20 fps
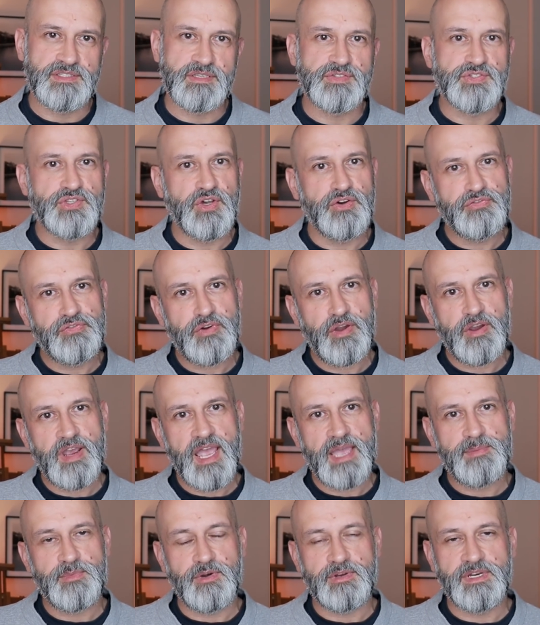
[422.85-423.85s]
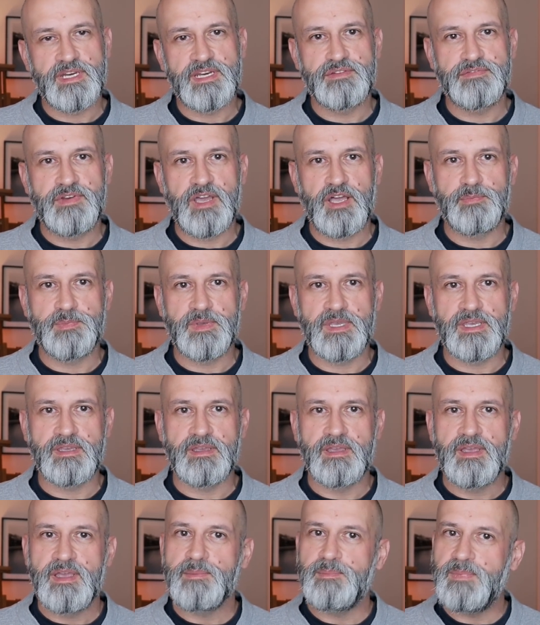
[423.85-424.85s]
So far I'm only
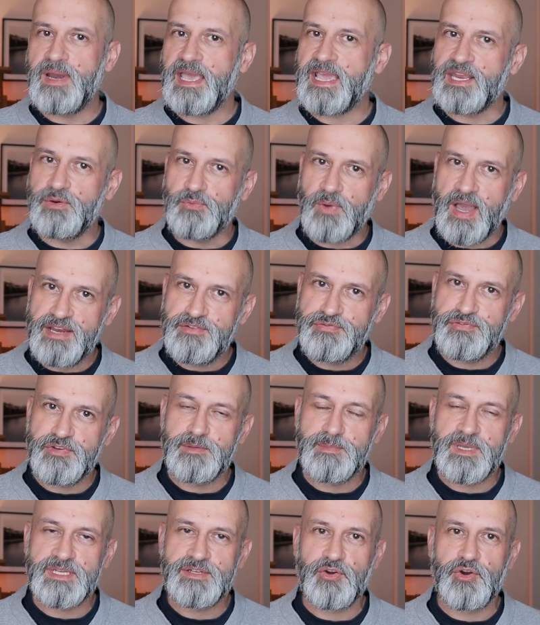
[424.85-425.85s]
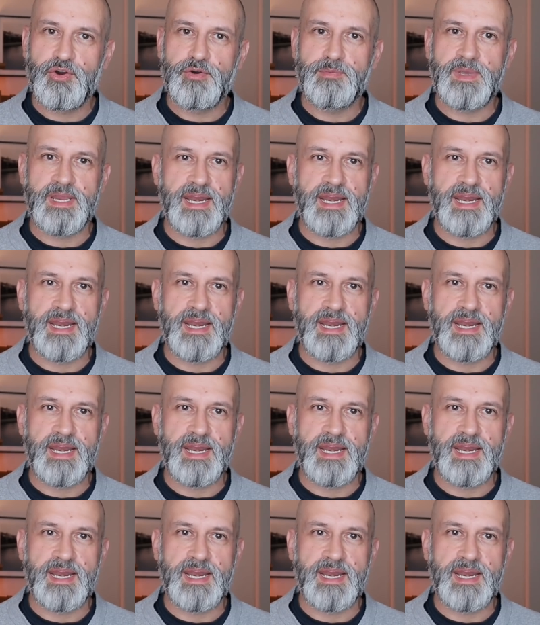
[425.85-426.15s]
developing black and white film at home,